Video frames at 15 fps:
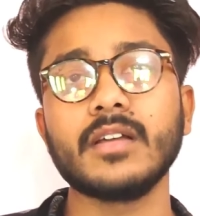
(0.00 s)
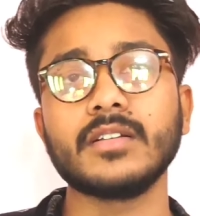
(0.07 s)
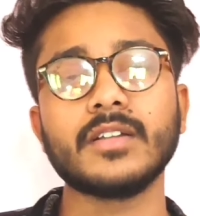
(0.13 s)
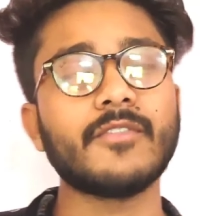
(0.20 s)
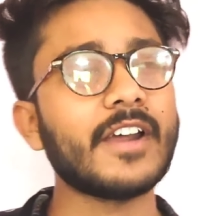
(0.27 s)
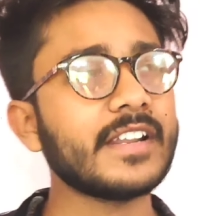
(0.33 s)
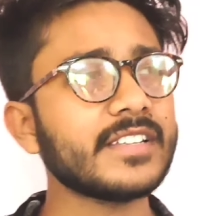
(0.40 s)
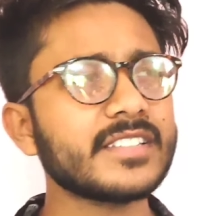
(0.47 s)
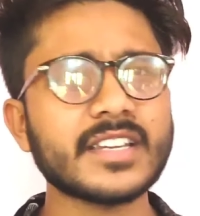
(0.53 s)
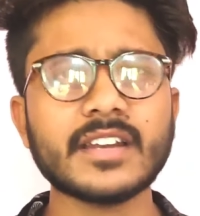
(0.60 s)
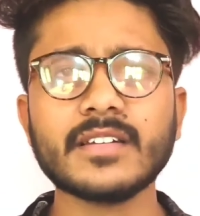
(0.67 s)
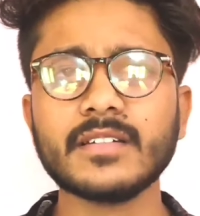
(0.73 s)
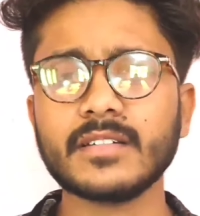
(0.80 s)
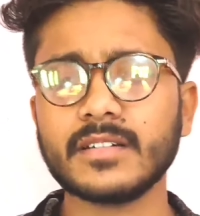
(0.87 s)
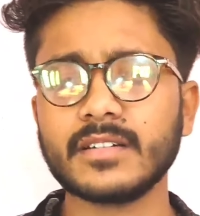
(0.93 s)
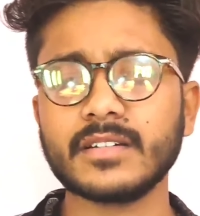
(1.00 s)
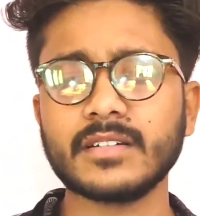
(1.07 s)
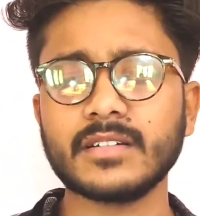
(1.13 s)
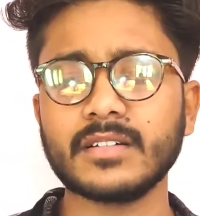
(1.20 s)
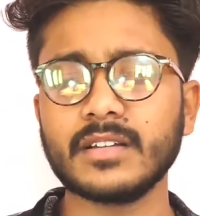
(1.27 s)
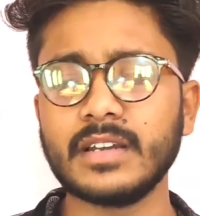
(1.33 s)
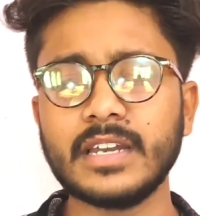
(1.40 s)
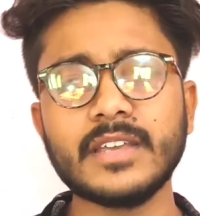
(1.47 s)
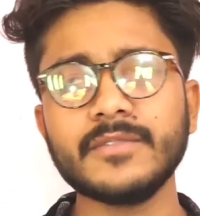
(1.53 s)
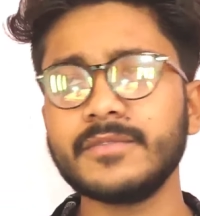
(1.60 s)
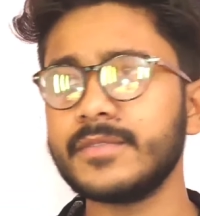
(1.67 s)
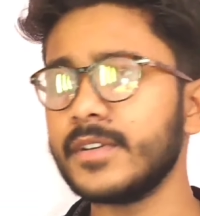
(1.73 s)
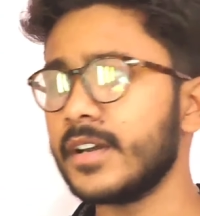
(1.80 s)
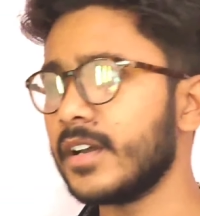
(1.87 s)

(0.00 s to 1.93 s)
The viruses can live